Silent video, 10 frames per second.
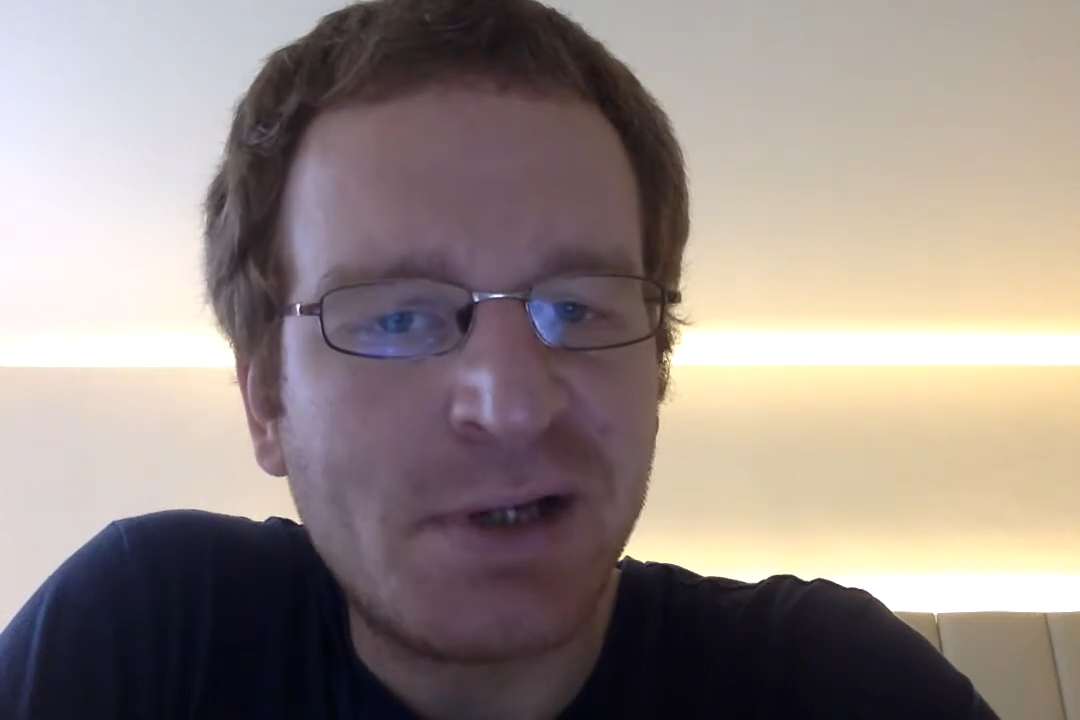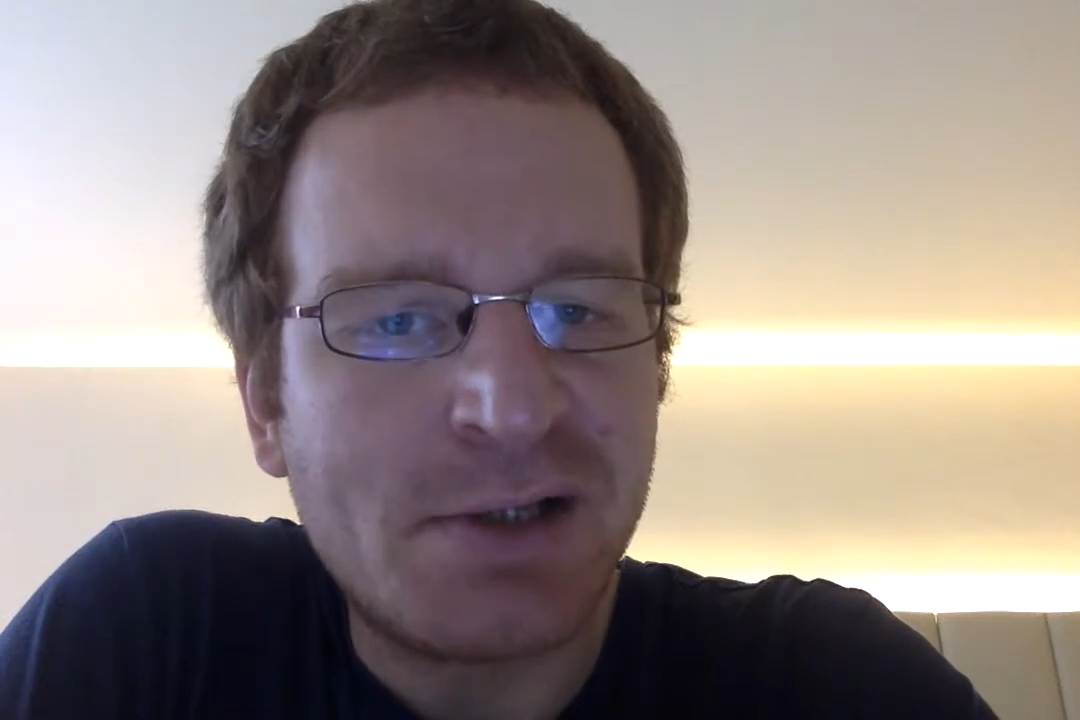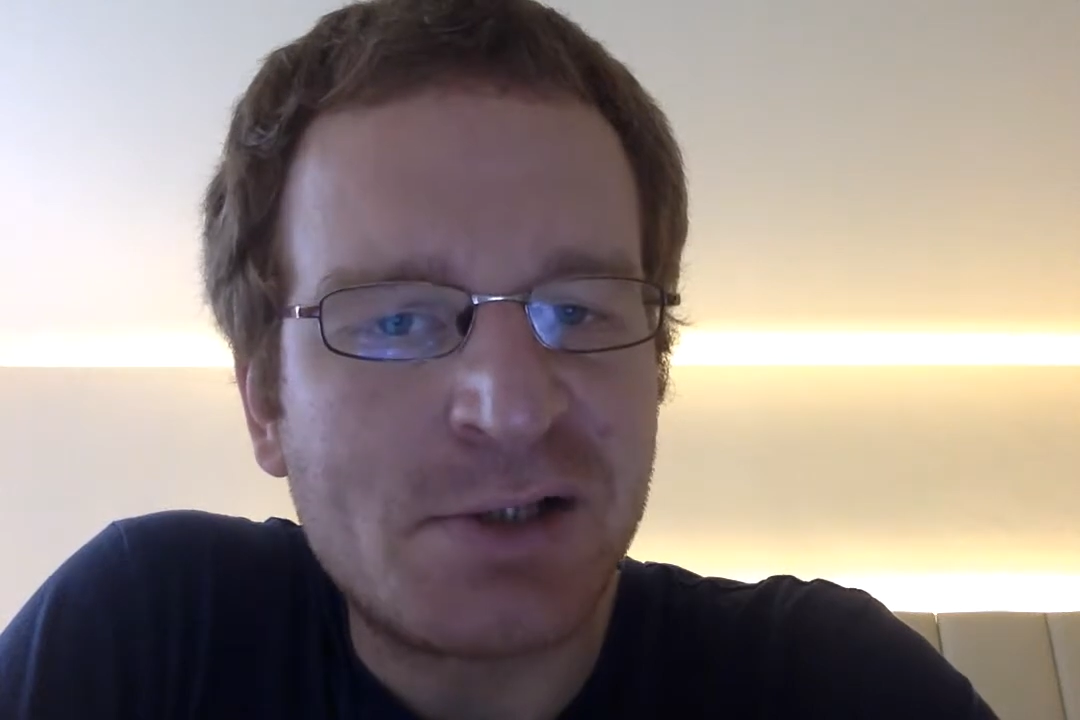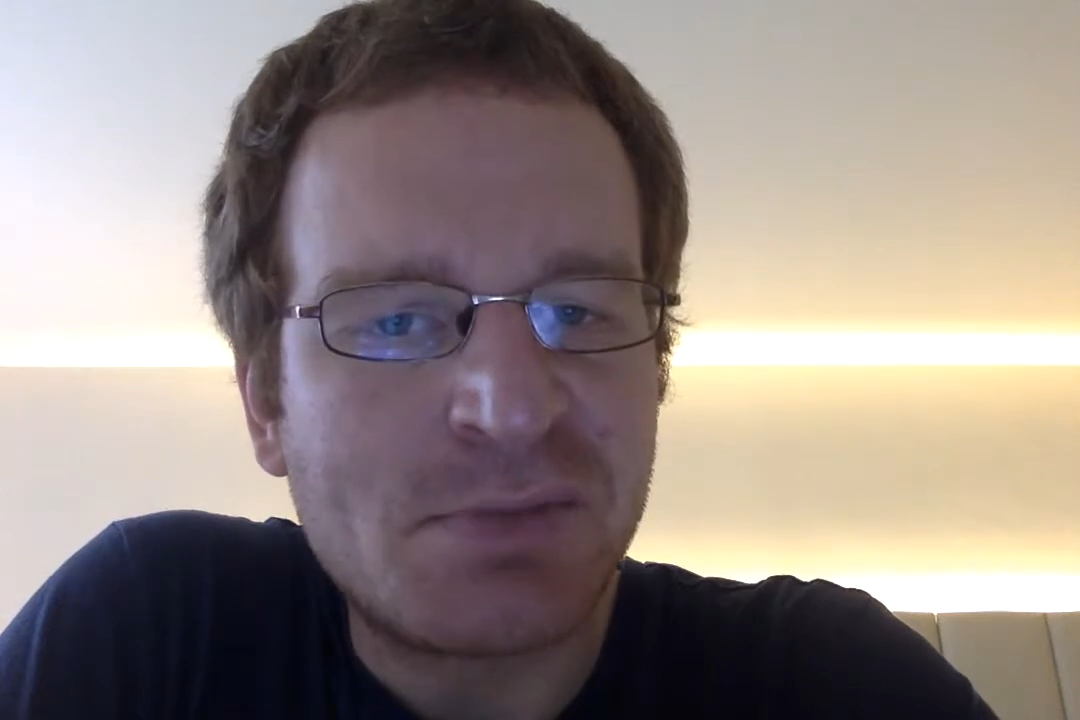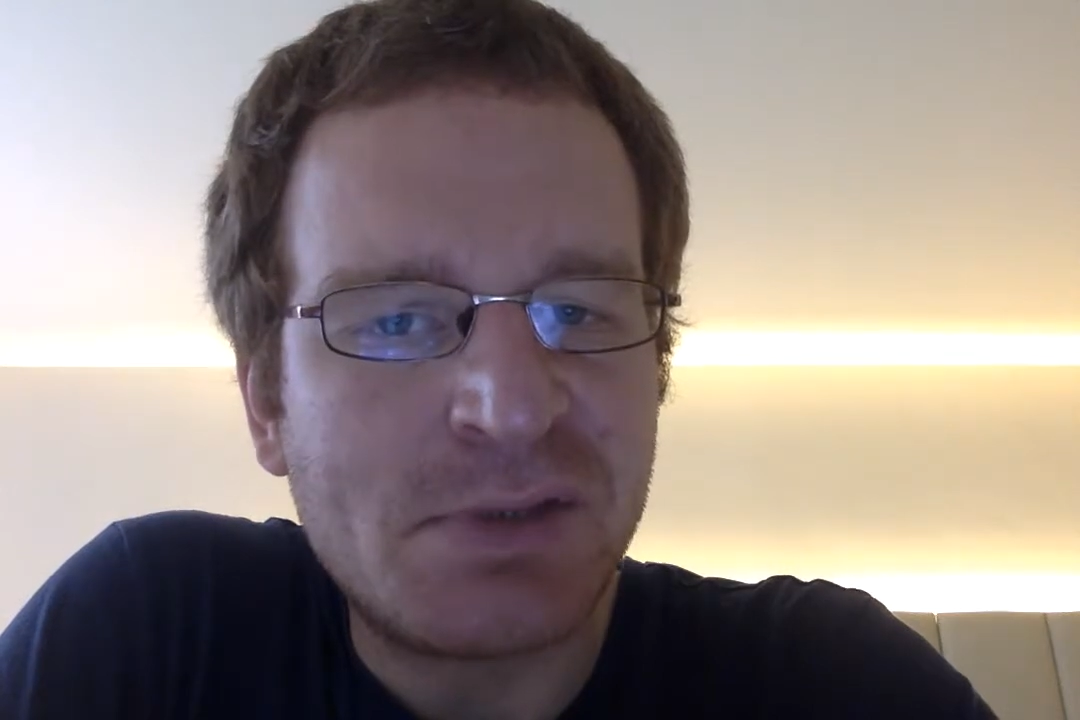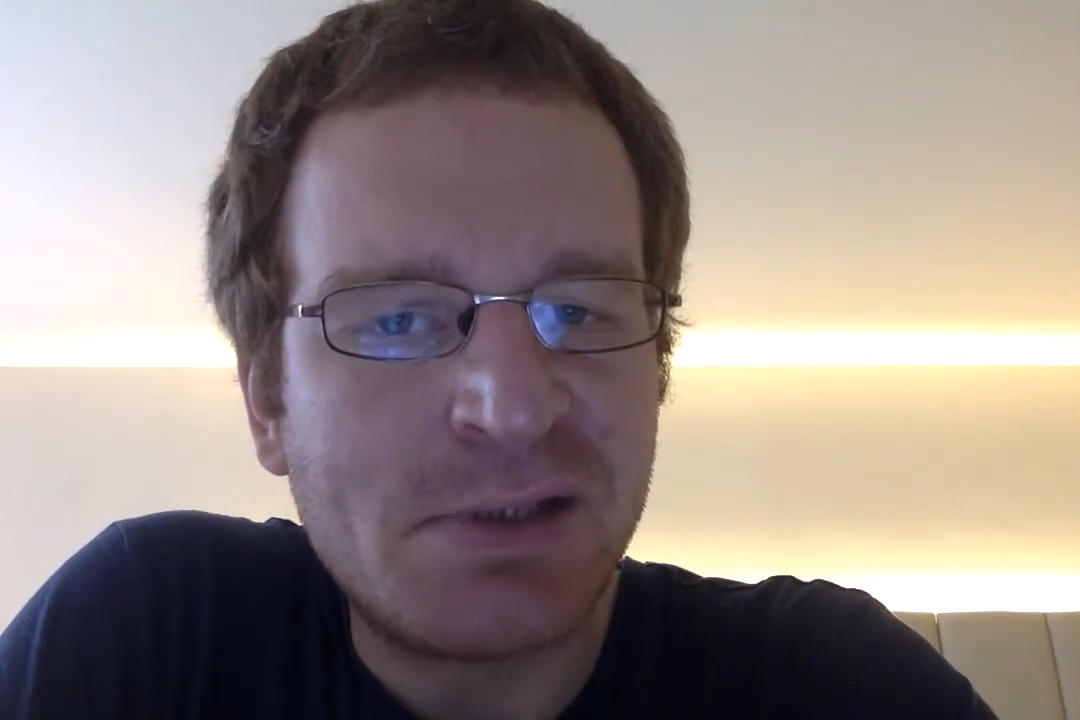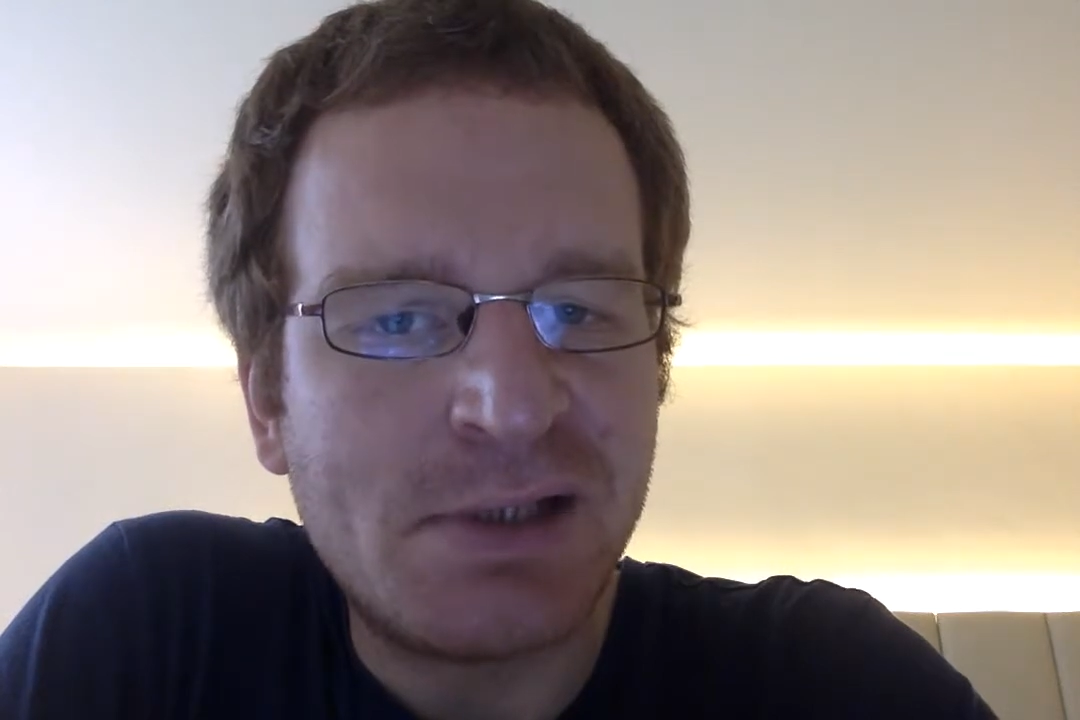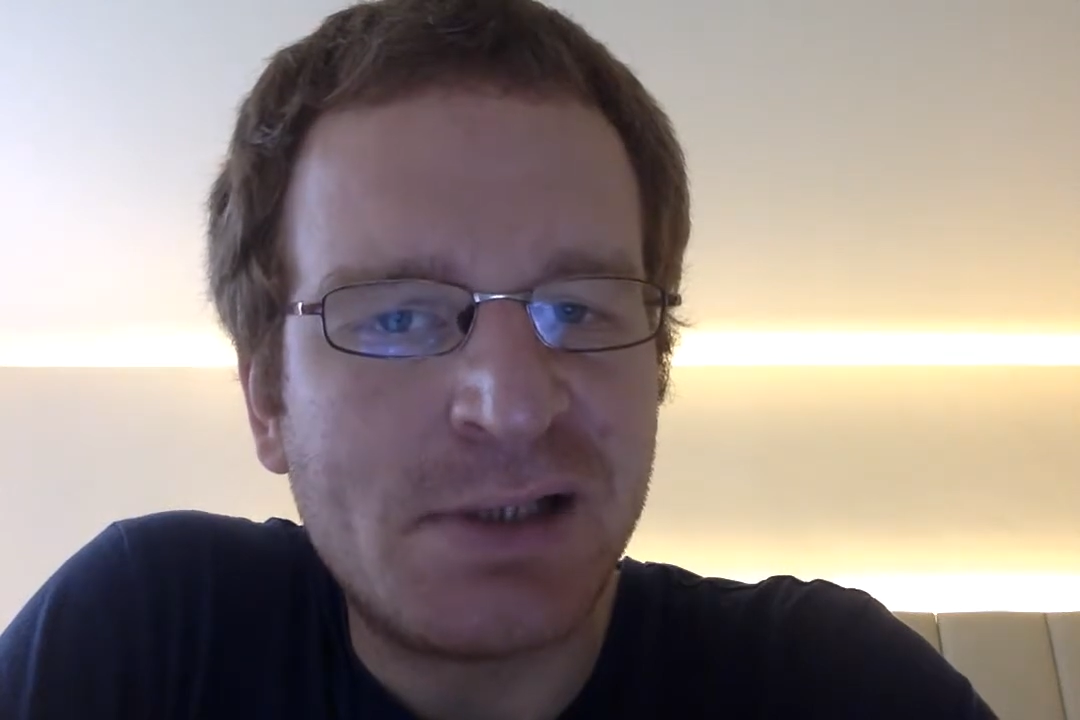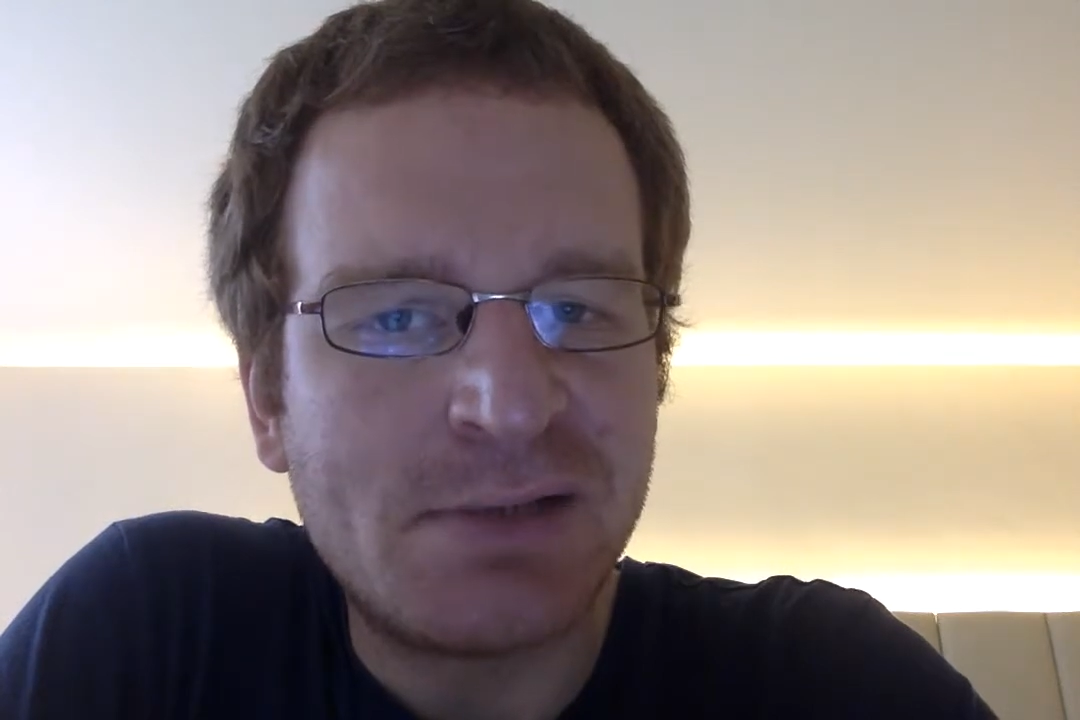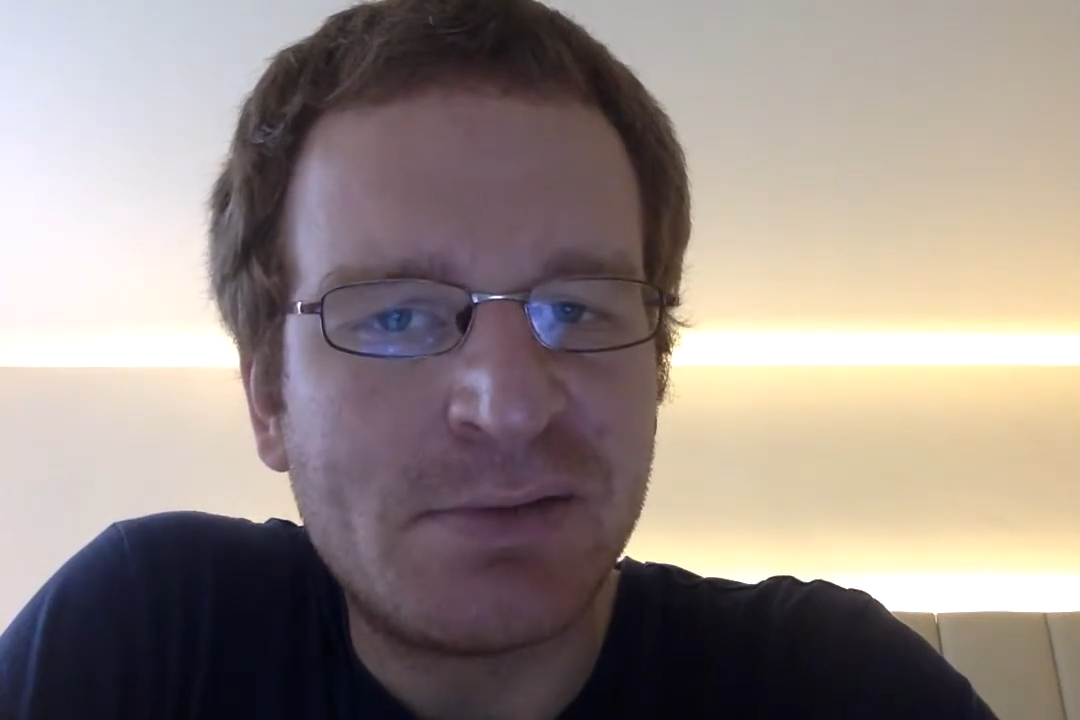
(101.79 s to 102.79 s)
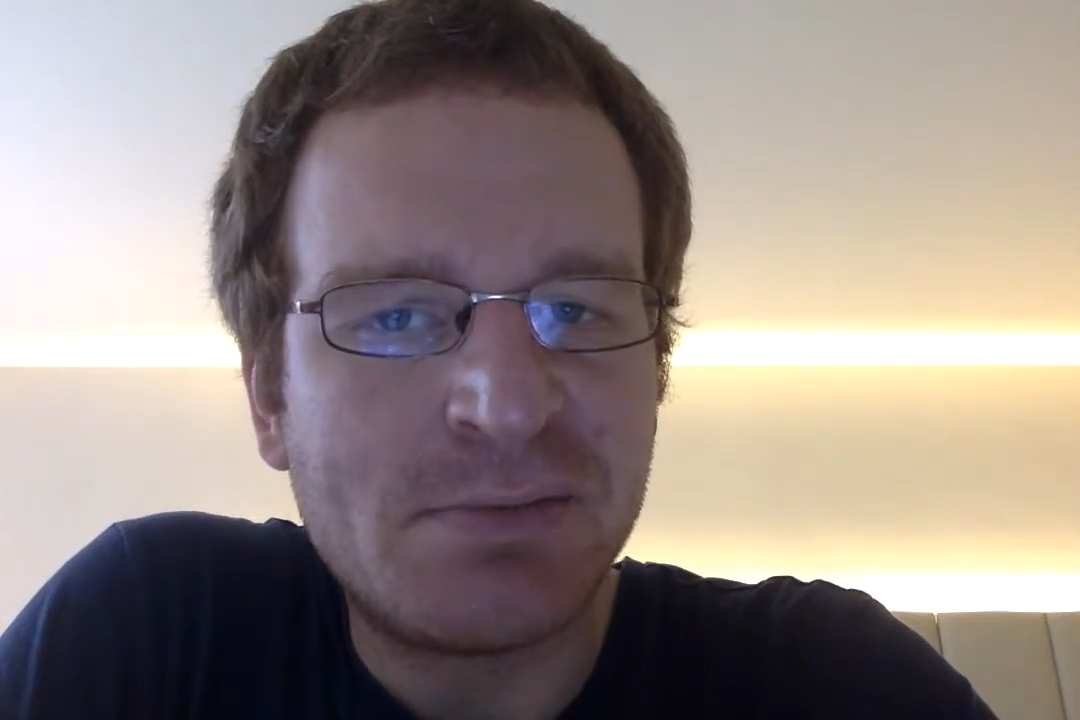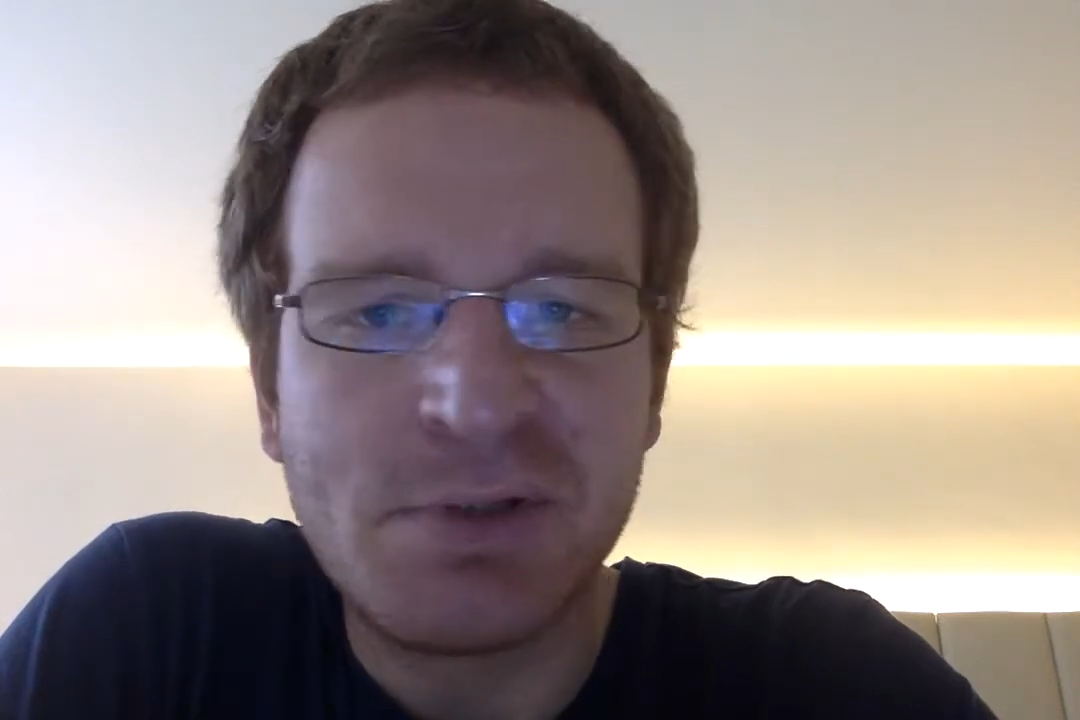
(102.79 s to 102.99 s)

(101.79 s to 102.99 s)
ISB and